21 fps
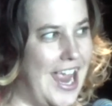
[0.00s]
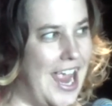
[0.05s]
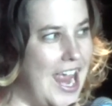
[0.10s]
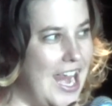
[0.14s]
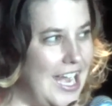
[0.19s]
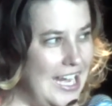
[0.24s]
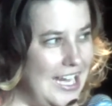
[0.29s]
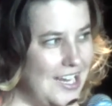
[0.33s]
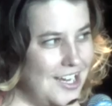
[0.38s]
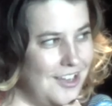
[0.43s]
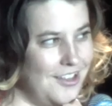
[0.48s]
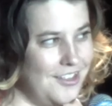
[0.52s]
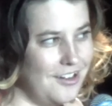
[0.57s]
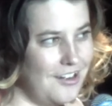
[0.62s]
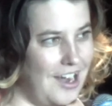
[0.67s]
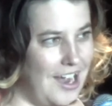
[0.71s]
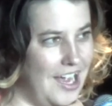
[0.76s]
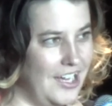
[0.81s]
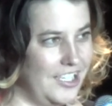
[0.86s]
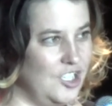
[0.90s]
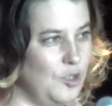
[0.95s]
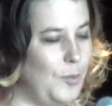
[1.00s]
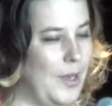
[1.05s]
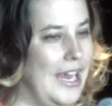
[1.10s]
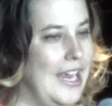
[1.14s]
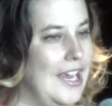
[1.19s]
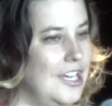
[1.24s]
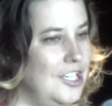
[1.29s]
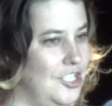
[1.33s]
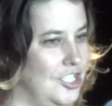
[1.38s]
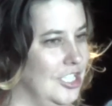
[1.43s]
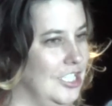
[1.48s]
any other
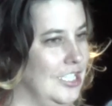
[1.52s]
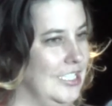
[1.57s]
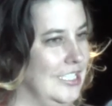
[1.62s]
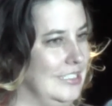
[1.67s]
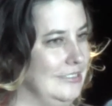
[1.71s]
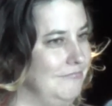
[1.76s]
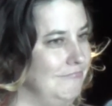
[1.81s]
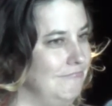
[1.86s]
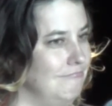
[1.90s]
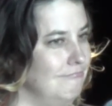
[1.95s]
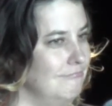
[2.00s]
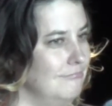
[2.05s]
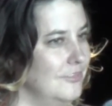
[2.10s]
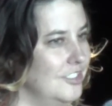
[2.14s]
occupation,